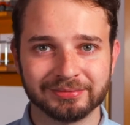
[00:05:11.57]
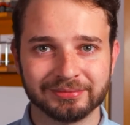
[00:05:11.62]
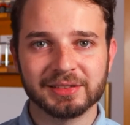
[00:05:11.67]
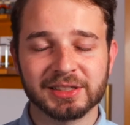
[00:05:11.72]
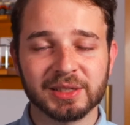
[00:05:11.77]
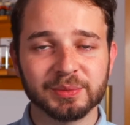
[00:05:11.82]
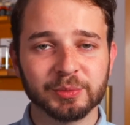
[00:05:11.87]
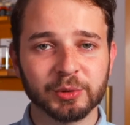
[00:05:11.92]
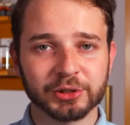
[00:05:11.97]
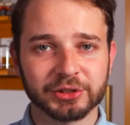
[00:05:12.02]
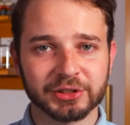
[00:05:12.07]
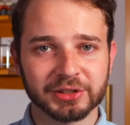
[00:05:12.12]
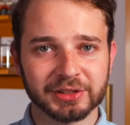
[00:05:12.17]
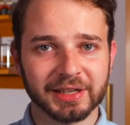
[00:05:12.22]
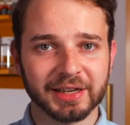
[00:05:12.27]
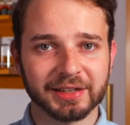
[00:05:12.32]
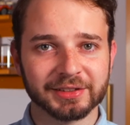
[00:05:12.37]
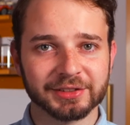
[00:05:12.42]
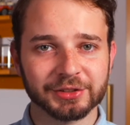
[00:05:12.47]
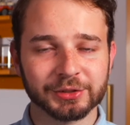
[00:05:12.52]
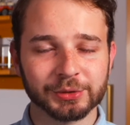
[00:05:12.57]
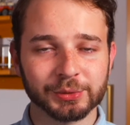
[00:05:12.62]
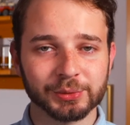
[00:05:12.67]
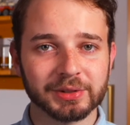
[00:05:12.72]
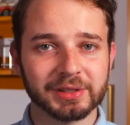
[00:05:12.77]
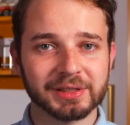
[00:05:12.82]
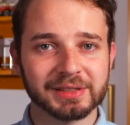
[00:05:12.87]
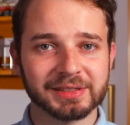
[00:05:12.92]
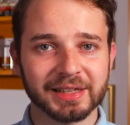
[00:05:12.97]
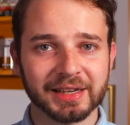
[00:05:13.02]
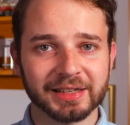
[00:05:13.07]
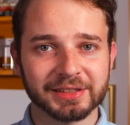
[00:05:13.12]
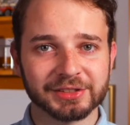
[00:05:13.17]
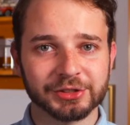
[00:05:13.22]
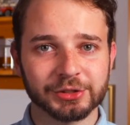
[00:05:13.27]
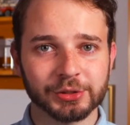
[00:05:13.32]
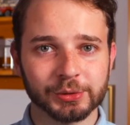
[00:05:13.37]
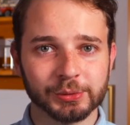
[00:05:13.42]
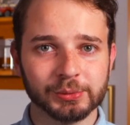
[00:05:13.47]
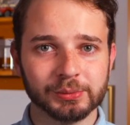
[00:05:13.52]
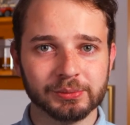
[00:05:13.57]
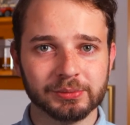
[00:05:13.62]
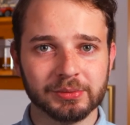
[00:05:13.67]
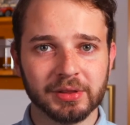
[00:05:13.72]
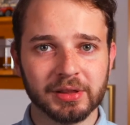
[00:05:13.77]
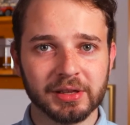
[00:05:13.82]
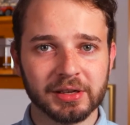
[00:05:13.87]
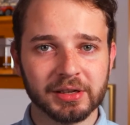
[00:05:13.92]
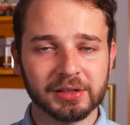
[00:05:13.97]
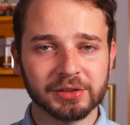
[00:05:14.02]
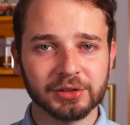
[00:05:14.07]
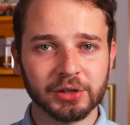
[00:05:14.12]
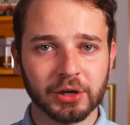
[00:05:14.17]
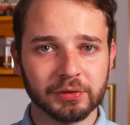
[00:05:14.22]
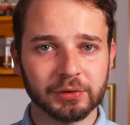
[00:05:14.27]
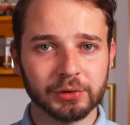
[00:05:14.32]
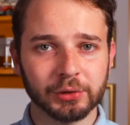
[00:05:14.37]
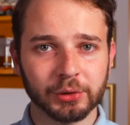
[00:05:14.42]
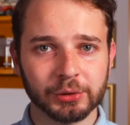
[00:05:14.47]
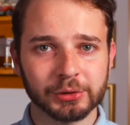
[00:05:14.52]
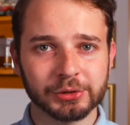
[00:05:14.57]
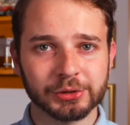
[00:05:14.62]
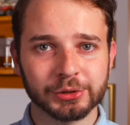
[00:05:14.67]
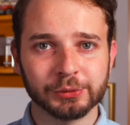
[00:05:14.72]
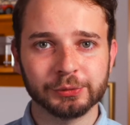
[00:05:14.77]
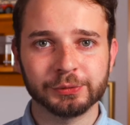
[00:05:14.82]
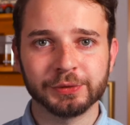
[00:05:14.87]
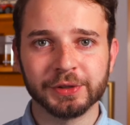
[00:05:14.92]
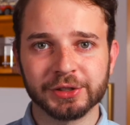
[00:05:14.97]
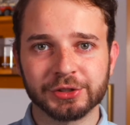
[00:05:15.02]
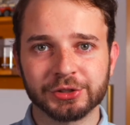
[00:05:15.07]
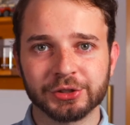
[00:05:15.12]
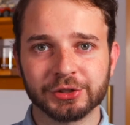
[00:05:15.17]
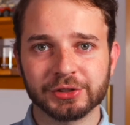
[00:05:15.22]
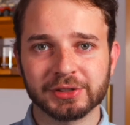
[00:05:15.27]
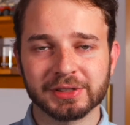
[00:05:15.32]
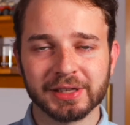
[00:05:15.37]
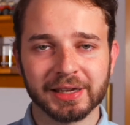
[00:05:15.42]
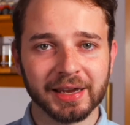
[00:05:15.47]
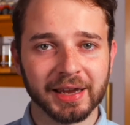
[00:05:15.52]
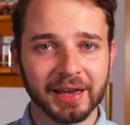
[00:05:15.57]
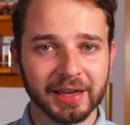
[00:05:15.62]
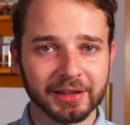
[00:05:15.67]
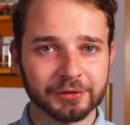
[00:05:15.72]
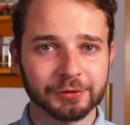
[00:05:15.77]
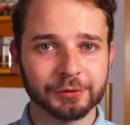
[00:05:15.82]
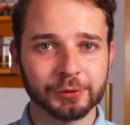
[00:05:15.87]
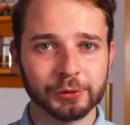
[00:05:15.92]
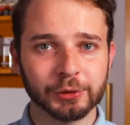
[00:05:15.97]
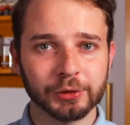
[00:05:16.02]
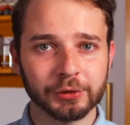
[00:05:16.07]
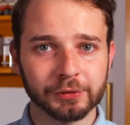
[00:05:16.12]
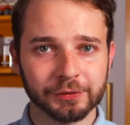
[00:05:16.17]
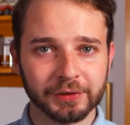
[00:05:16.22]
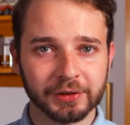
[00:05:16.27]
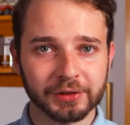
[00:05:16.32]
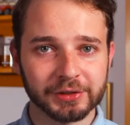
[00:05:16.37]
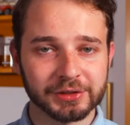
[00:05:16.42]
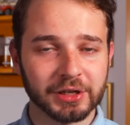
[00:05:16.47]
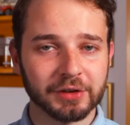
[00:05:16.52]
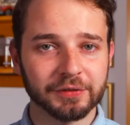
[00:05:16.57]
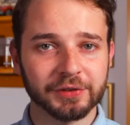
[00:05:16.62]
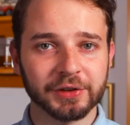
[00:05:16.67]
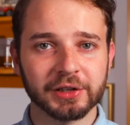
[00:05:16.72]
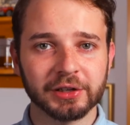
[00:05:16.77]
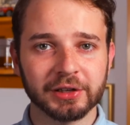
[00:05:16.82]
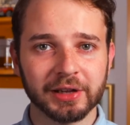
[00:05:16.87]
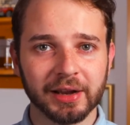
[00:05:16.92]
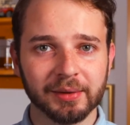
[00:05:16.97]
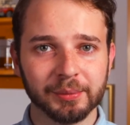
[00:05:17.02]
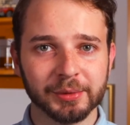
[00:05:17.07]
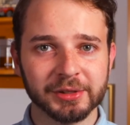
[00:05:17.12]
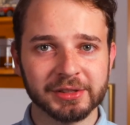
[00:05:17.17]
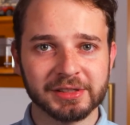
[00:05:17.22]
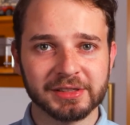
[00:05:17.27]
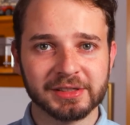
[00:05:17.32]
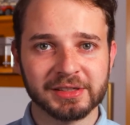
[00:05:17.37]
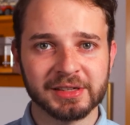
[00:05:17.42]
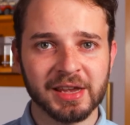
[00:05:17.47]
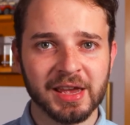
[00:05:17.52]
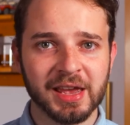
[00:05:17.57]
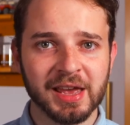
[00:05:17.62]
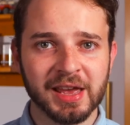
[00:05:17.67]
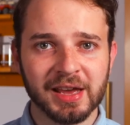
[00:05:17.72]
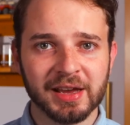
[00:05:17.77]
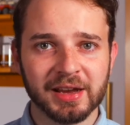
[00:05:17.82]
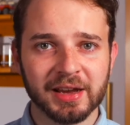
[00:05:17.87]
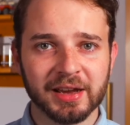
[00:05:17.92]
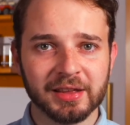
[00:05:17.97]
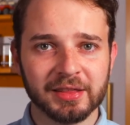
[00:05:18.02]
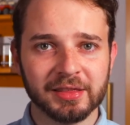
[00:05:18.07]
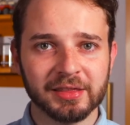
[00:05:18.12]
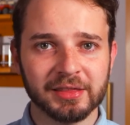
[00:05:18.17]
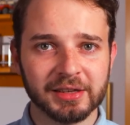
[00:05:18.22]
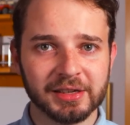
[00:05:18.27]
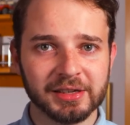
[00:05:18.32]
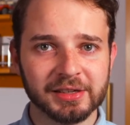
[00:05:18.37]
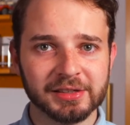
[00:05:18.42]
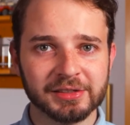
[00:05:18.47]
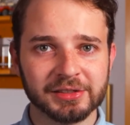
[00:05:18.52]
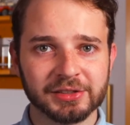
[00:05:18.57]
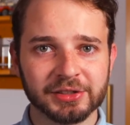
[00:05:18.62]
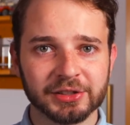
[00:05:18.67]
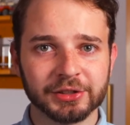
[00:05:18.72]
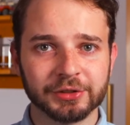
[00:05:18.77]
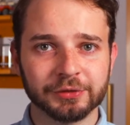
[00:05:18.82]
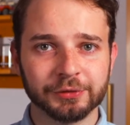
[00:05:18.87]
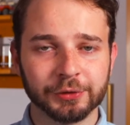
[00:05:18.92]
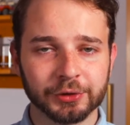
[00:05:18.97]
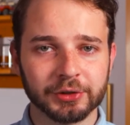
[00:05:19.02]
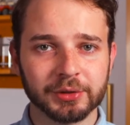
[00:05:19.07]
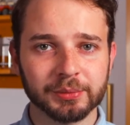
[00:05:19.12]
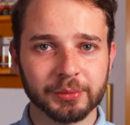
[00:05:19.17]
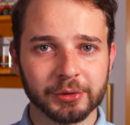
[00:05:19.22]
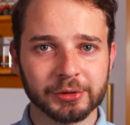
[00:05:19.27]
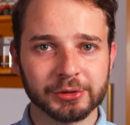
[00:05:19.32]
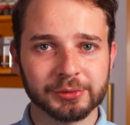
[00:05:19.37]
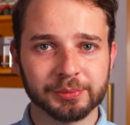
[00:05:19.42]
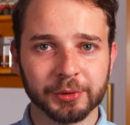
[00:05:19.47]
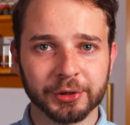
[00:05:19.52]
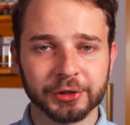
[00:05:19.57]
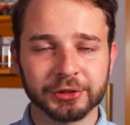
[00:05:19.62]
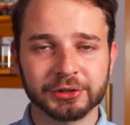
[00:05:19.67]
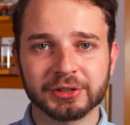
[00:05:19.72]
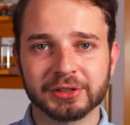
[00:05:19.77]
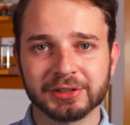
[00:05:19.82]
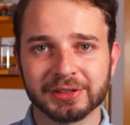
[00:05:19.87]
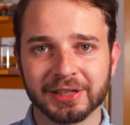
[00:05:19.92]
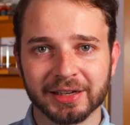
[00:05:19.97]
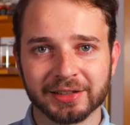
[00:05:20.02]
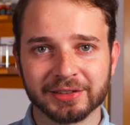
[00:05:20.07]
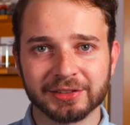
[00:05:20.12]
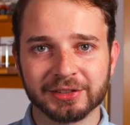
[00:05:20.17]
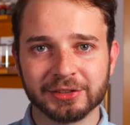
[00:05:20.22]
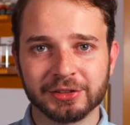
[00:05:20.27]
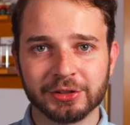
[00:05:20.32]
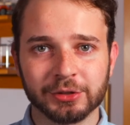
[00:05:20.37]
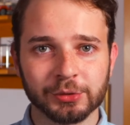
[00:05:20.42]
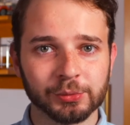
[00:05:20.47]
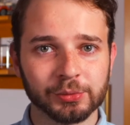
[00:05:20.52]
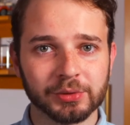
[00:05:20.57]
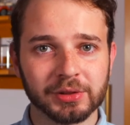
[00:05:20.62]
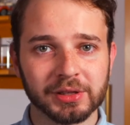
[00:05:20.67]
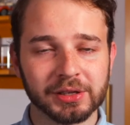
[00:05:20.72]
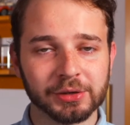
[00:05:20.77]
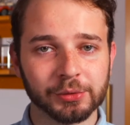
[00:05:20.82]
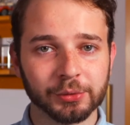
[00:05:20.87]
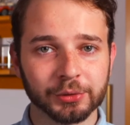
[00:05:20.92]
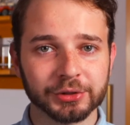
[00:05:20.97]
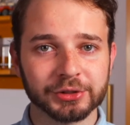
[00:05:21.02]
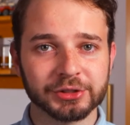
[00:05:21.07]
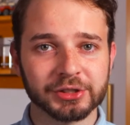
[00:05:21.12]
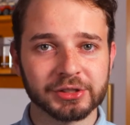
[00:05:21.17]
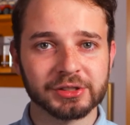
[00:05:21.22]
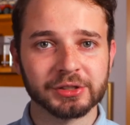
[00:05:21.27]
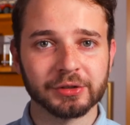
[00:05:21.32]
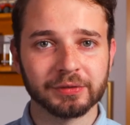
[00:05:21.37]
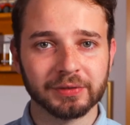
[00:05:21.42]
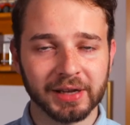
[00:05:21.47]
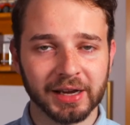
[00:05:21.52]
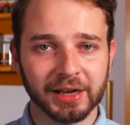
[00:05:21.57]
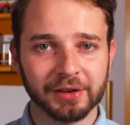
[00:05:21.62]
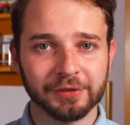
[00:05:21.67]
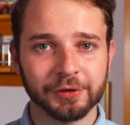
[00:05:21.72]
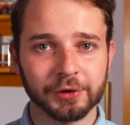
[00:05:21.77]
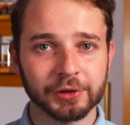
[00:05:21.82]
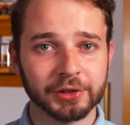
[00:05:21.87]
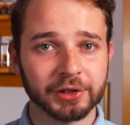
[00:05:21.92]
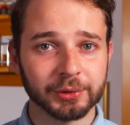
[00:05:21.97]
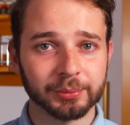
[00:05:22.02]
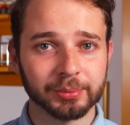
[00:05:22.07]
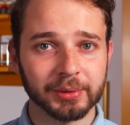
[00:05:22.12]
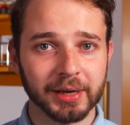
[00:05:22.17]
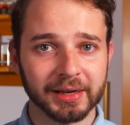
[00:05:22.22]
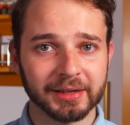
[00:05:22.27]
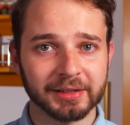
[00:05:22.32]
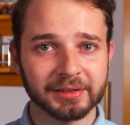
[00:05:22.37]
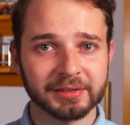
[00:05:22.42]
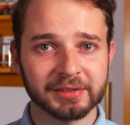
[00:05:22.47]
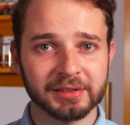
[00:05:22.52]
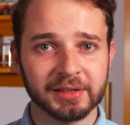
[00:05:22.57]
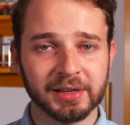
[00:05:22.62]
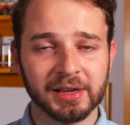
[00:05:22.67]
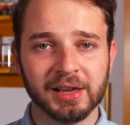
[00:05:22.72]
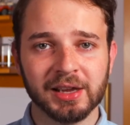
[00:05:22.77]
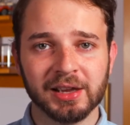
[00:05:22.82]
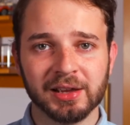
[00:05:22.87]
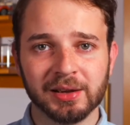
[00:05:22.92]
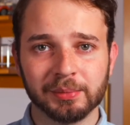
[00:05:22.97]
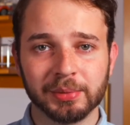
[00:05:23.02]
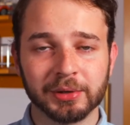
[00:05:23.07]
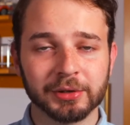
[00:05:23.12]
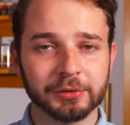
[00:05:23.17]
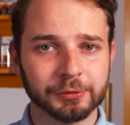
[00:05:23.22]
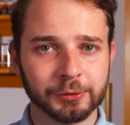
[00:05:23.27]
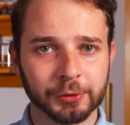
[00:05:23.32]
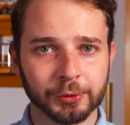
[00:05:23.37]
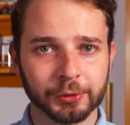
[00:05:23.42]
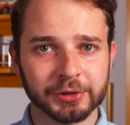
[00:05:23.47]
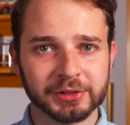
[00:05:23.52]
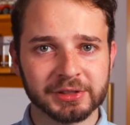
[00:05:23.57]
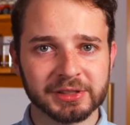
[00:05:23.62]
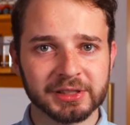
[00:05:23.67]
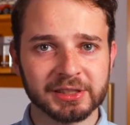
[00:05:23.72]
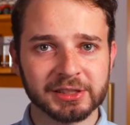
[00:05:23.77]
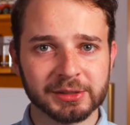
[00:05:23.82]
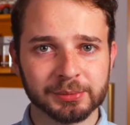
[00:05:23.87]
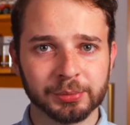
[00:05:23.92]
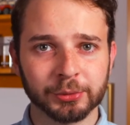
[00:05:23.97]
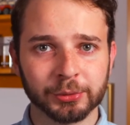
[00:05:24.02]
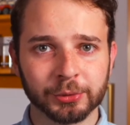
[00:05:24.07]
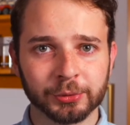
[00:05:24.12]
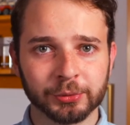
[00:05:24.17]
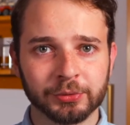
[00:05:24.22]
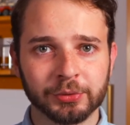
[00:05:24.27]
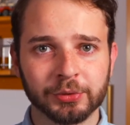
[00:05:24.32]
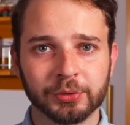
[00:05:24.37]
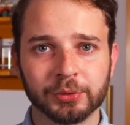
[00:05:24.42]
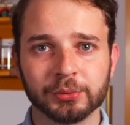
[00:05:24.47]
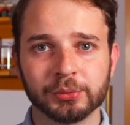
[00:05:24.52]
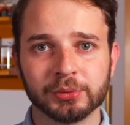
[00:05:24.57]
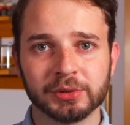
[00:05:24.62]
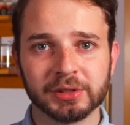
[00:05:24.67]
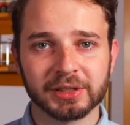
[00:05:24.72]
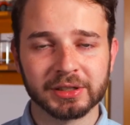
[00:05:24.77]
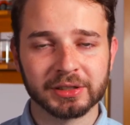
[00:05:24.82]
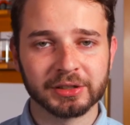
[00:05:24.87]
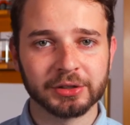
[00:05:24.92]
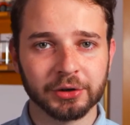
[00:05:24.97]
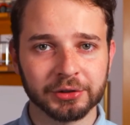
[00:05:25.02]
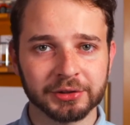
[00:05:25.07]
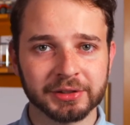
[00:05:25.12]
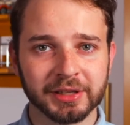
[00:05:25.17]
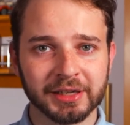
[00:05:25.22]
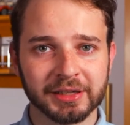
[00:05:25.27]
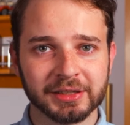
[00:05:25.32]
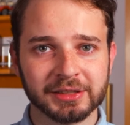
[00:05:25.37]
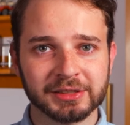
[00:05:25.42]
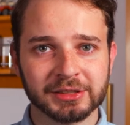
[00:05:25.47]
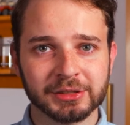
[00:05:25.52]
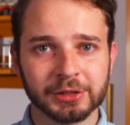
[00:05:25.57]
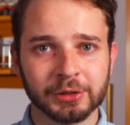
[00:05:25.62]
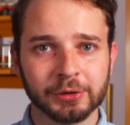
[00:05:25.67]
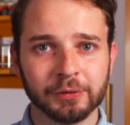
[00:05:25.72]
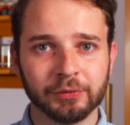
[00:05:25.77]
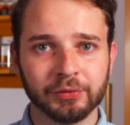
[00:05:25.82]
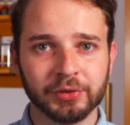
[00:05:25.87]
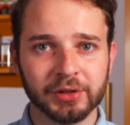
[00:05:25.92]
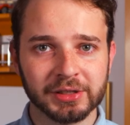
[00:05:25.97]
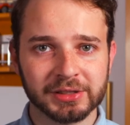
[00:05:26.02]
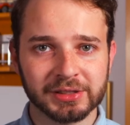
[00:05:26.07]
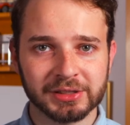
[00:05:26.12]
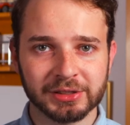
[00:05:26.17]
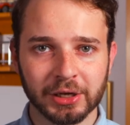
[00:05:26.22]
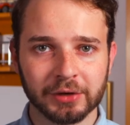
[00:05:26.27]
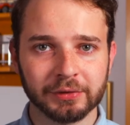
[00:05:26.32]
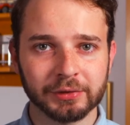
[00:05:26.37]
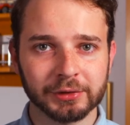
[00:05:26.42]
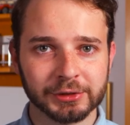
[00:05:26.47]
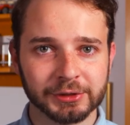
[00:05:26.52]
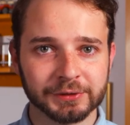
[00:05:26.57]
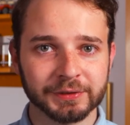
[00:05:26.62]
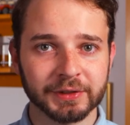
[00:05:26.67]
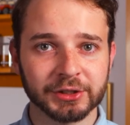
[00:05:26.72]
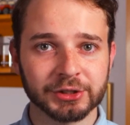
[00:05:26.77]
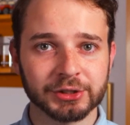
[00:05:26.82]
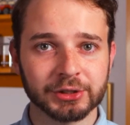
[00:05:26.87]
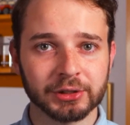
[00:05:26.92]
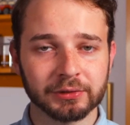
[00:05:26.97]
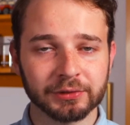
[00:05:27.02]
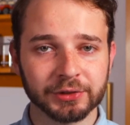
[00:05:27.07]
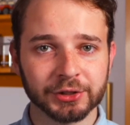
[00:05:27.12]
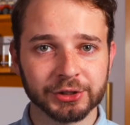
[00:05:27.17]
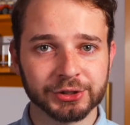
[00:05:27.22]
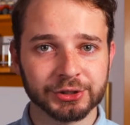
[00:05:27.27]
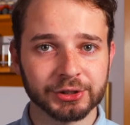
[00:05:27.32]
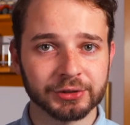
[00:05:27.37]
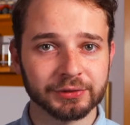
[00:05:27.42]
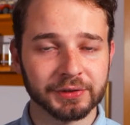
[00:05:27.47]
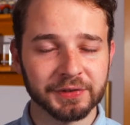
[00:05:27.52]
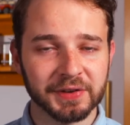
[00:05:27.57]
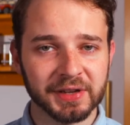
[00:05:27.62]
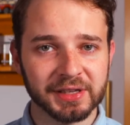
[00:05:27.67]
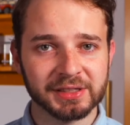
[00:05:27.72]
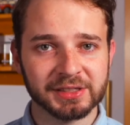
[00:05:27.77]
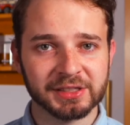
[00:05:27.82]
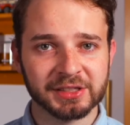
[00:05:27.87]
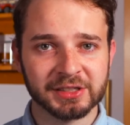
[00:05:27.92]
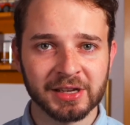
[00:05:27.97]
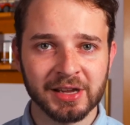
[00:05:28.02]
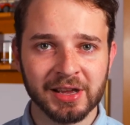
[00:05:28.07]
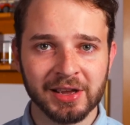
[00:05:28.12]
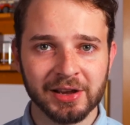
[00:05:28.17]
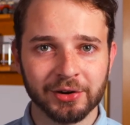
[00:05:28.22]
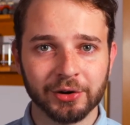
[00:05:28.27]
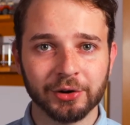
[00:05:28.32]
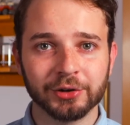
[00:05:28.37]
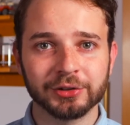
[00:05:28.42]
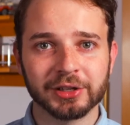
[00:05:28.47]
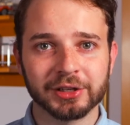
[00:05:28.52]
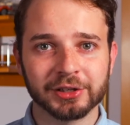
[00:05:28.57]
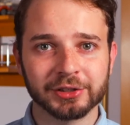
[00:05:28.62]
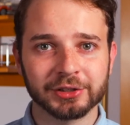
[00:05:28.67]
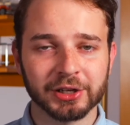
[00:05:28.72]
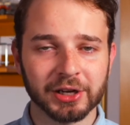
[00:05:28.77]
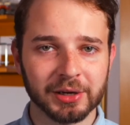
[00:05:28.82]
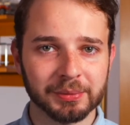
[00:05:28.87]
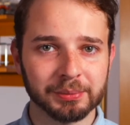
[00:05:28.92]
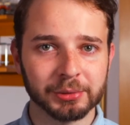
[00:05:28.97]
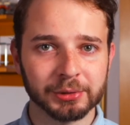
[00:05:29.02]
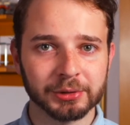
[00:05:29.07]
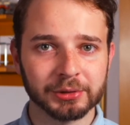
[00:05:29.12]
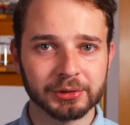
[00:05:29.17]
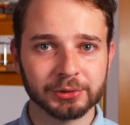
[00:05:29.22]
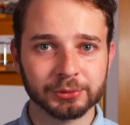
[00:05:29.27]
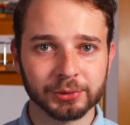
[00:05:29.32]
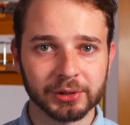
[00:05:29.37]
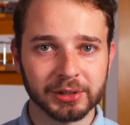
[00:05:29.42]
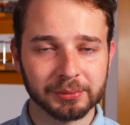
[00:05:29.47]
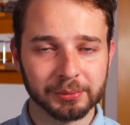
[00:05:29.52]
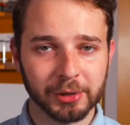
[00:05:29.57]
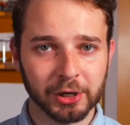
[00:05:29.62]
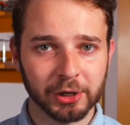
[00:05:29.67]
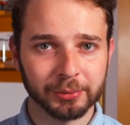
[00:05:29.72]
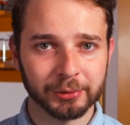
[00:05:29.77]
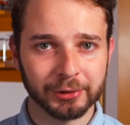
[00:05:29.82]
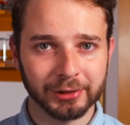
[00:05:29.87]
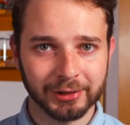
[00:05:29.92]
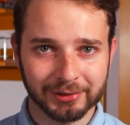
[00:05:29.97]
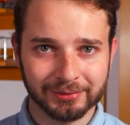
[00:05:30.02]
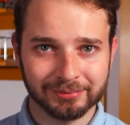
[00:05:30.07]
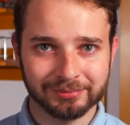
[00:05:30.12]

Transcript: Somewhat connected to these last two, the novel also features a handful of philosophical elements, and these are for the most part connected to the origins of life on our planet, but of course explored through the context of this novel's fictional version of events on our humble green marble.